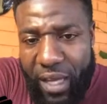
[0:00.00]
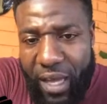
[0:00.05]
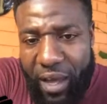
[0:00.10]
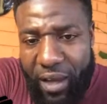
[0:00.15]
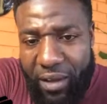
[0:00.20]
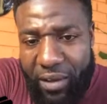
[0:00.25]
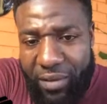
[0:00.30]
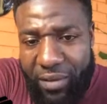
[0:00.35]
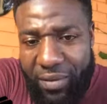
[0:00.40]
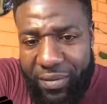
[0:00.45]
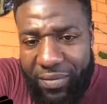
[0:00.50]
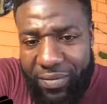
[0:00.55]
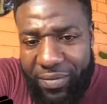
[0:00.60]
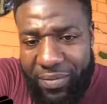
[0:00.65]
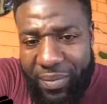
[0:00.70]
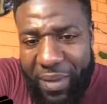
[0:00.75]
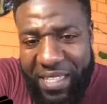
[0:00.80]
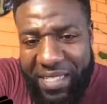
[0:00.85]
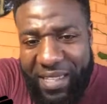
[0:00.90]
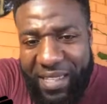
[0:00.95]
Yeah,
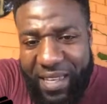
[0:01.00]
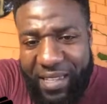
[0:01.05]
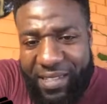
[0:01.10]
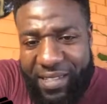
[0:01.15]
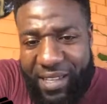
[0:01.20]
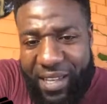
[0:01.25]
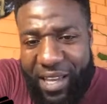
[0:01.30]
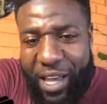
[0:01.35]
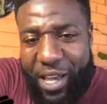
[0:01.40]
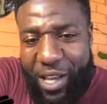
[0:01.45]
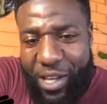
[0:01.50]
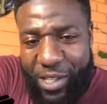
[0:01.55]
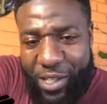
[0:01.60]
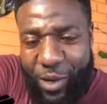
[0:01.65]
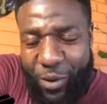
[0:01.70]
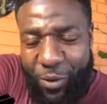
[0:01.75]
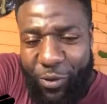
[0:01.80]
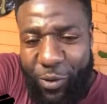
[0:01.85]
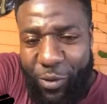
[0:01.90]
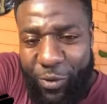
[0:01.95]
makes sense.
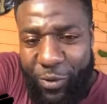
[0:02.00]
So